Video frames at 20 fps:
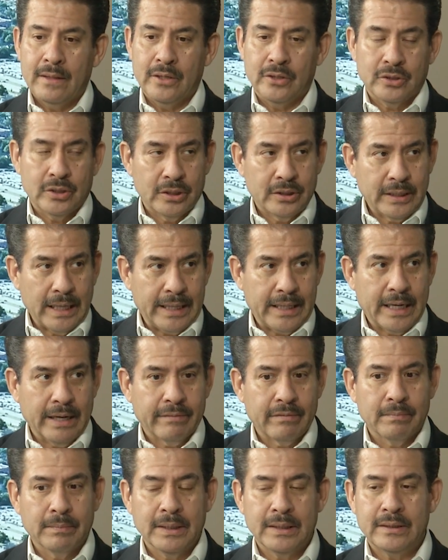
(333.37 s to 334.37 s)
There's a state
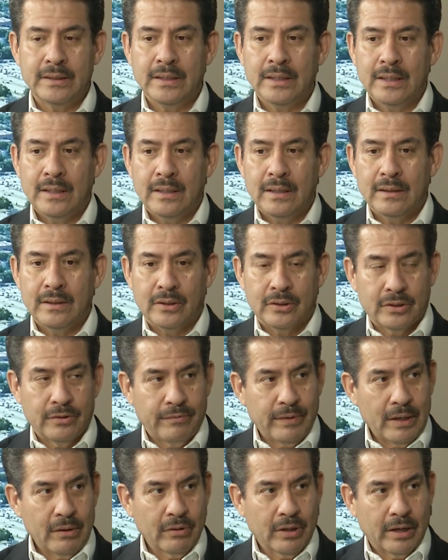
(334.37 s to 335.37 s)
government. There's
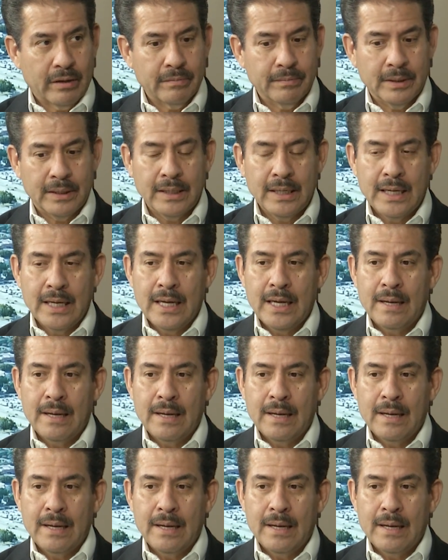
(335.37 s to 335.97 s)
the federal government.